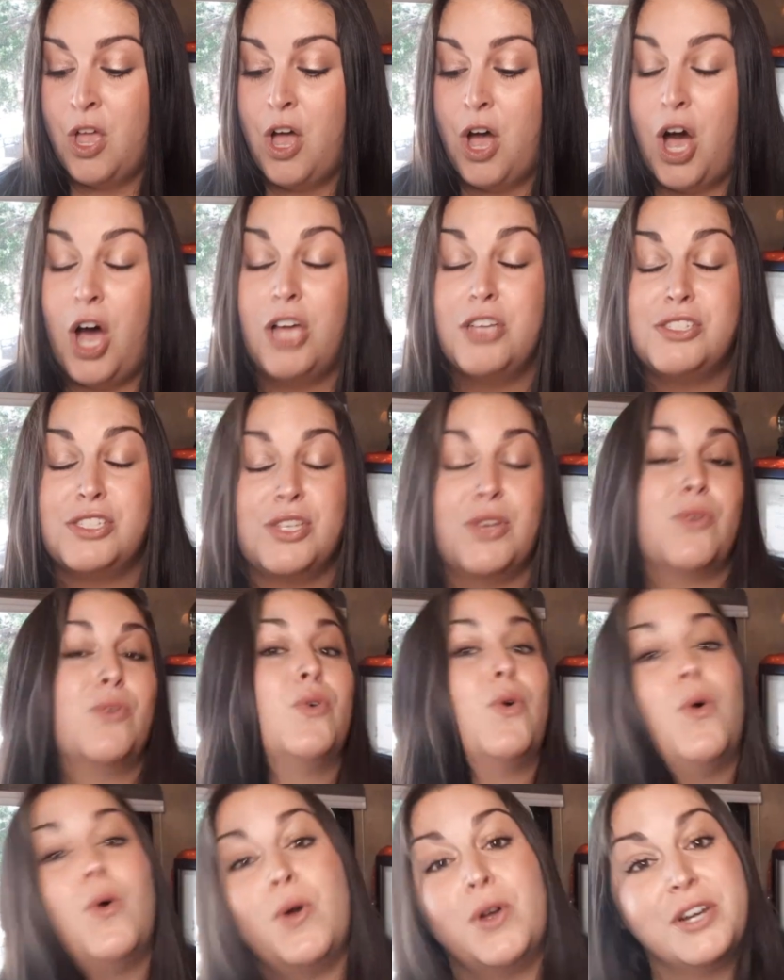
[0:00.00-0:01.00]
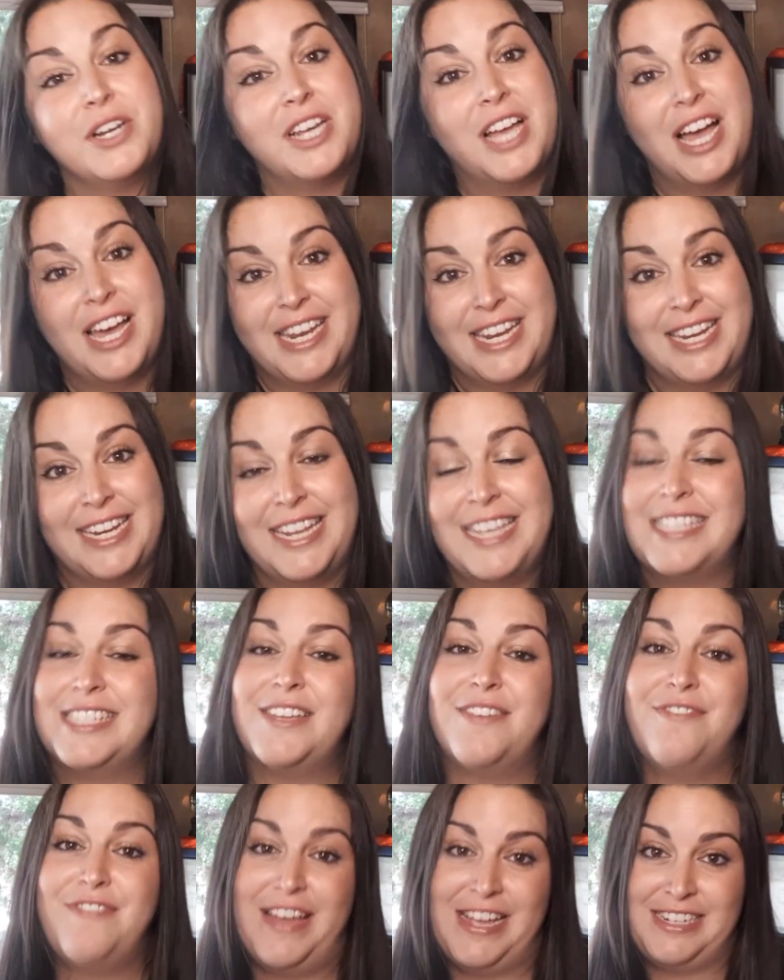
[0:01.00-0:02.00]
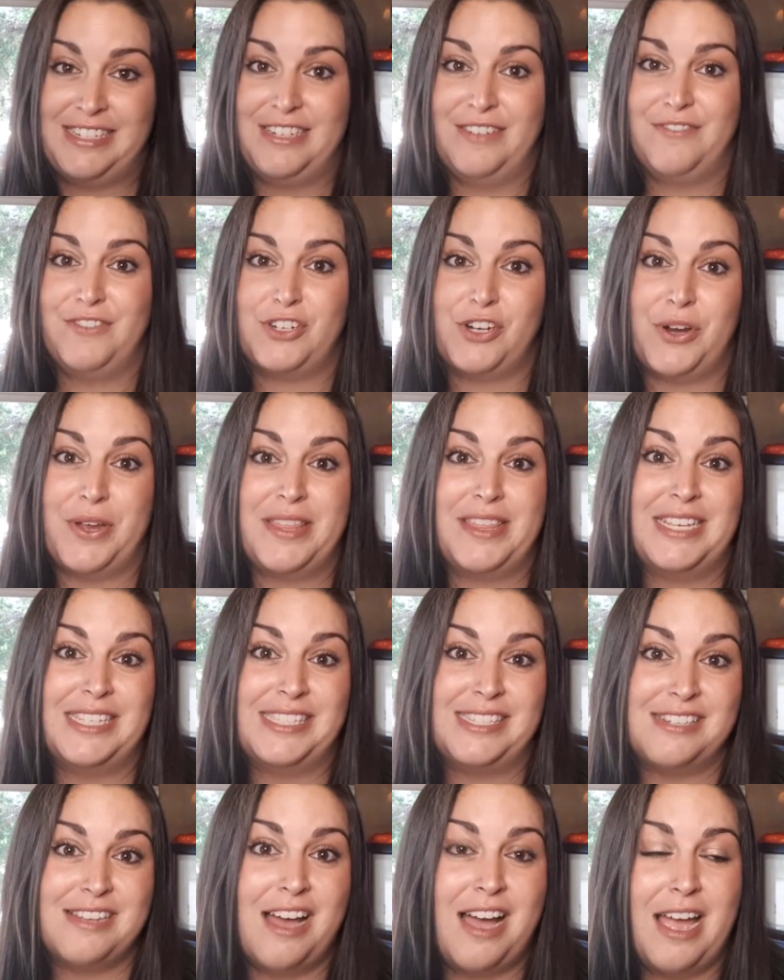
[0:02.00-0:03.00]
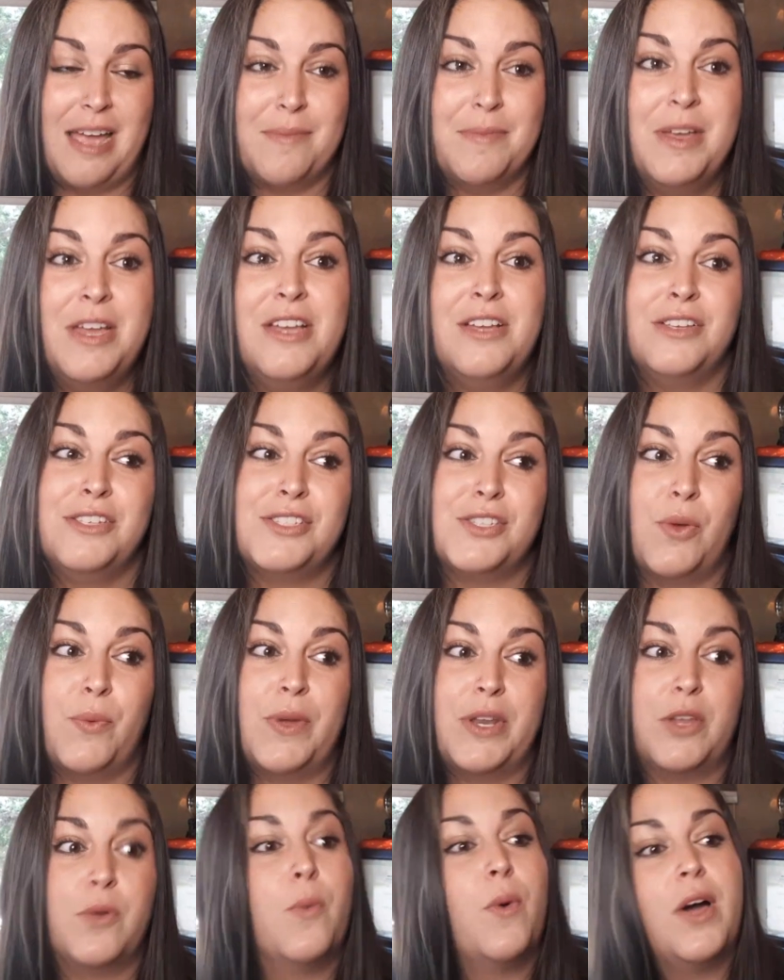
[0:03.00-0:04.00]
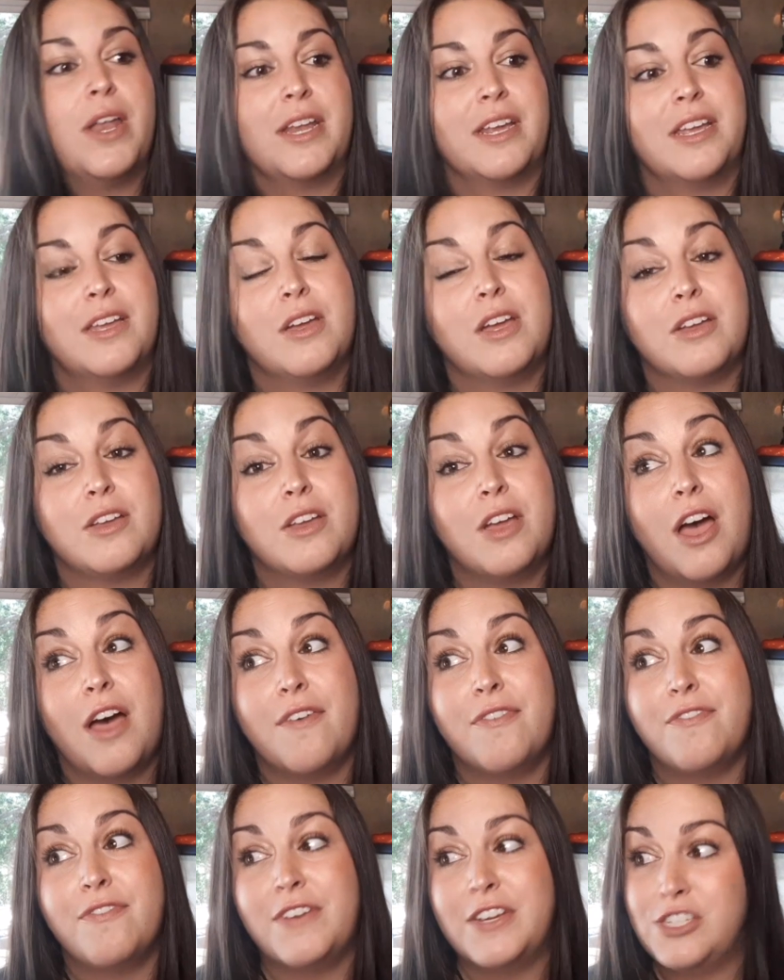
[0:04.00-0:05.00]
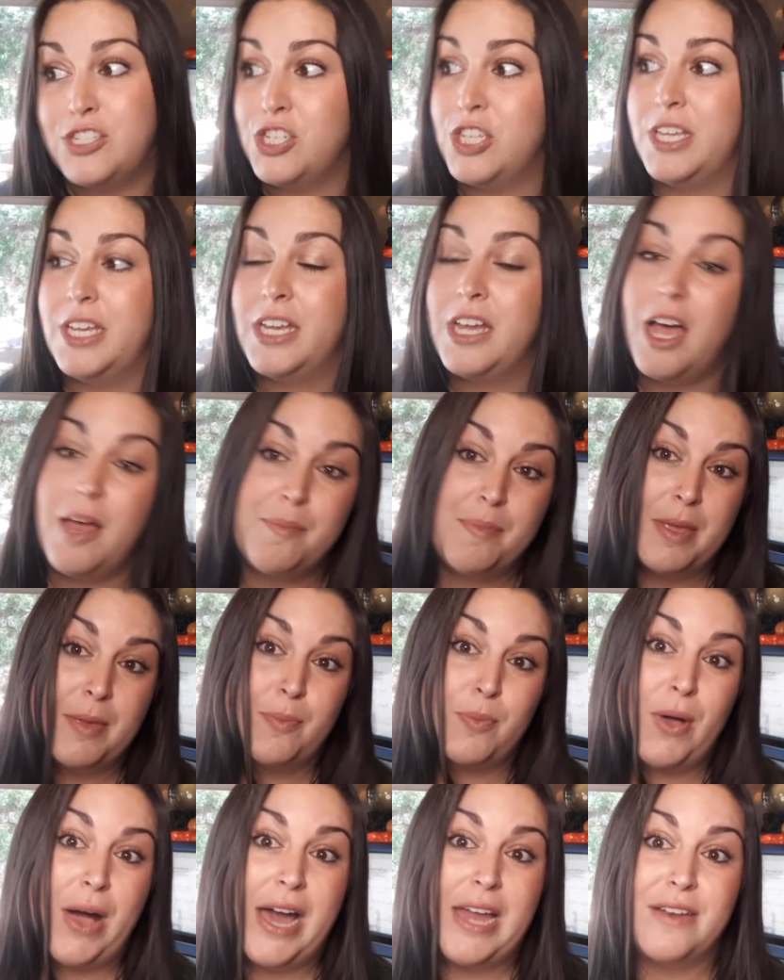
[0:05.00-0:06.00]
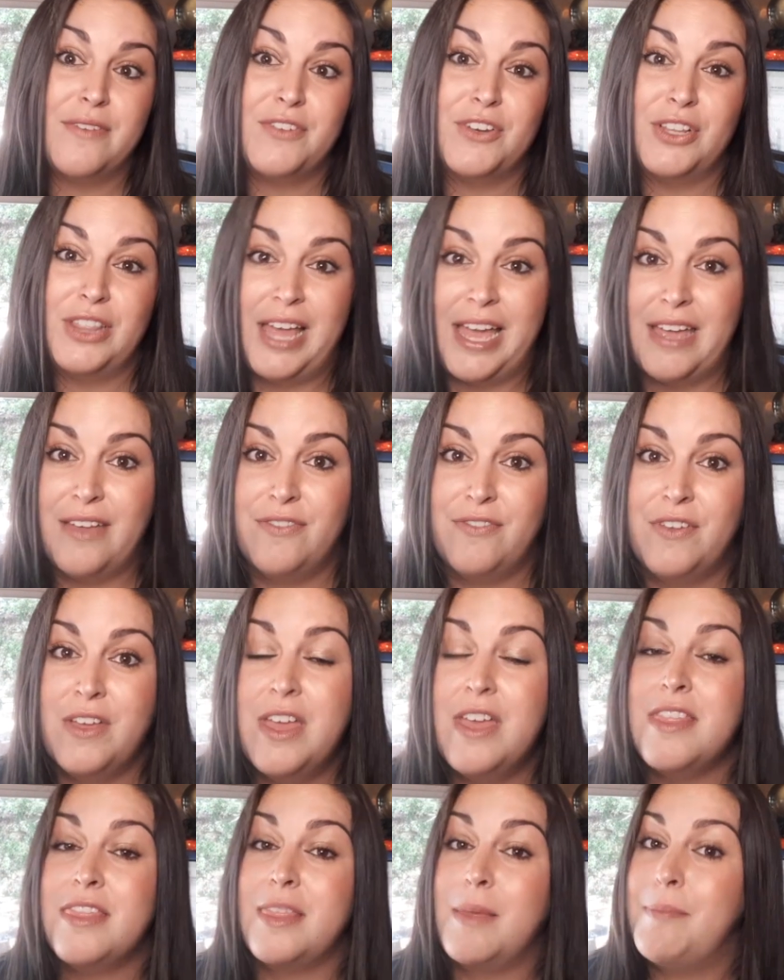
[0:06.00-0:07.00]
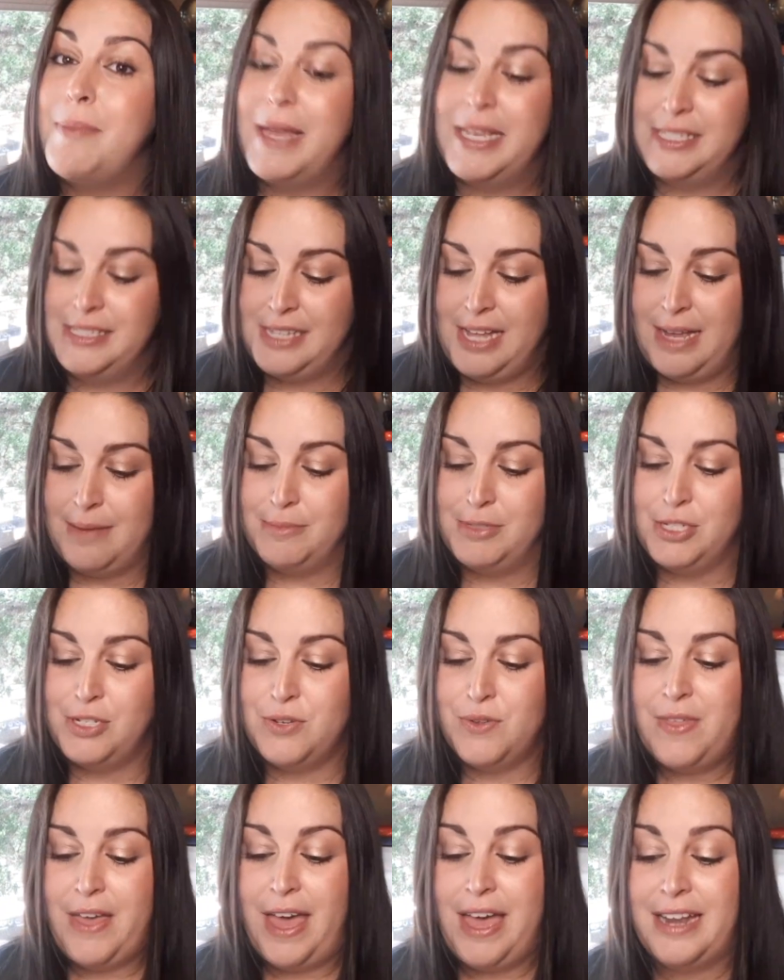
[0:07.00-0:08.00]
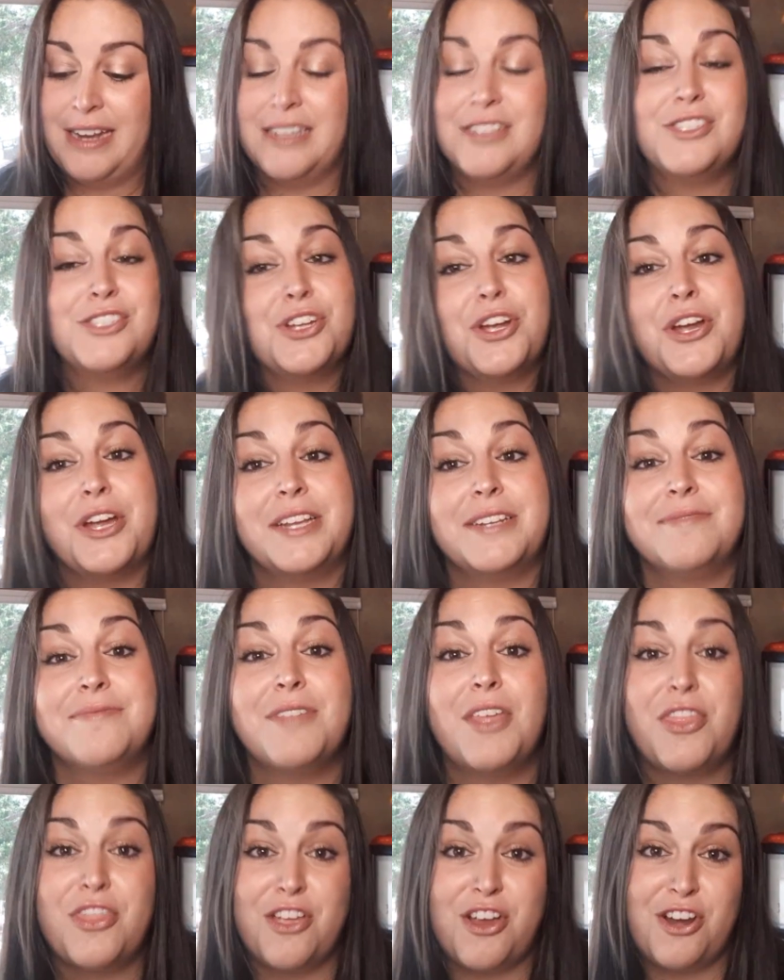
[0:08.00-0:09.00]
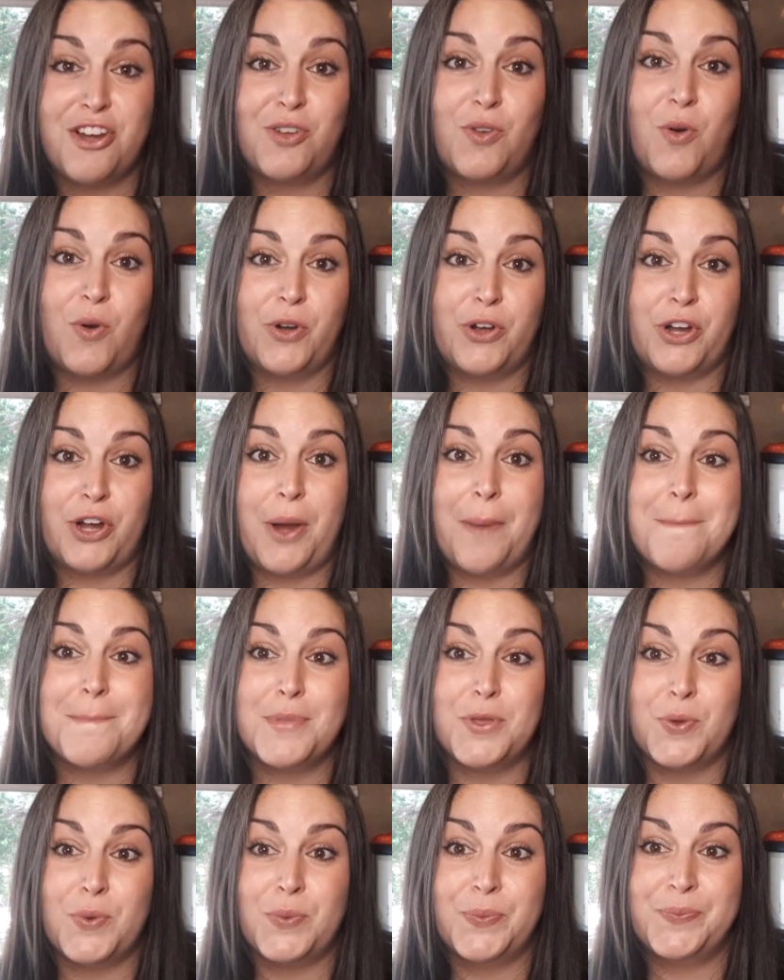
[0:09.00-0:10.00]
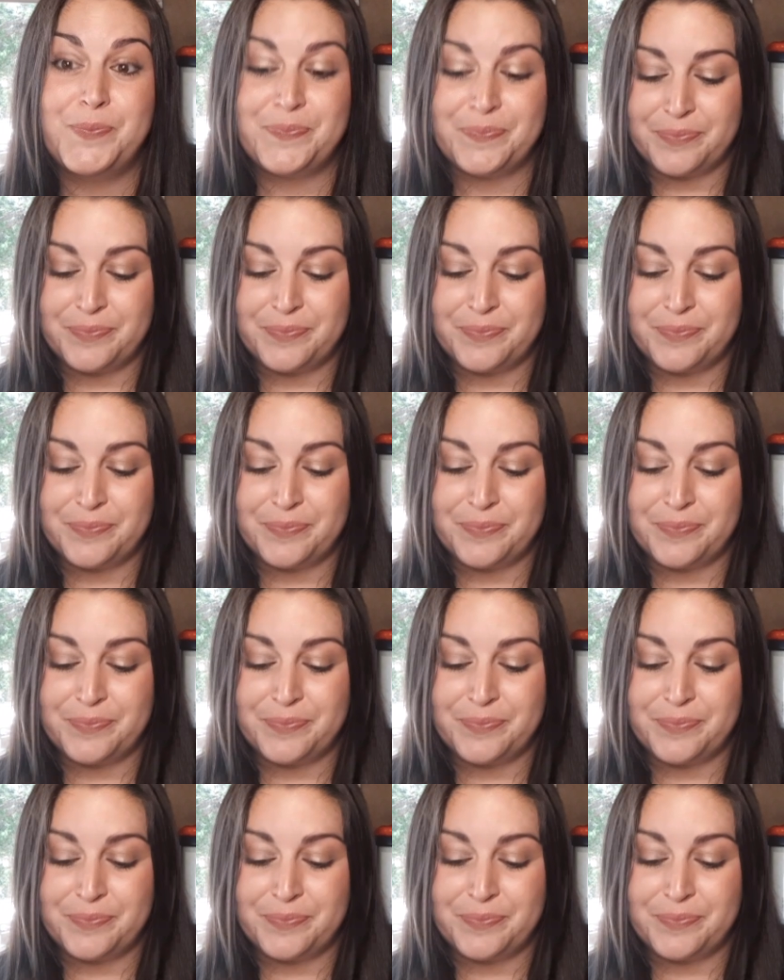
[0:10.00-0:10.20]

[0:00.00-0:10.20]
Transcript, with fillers: Also, cord cutting is effective during this time. So when you want to officially cut people out of your life, the best time to do that is during the third quarter moon.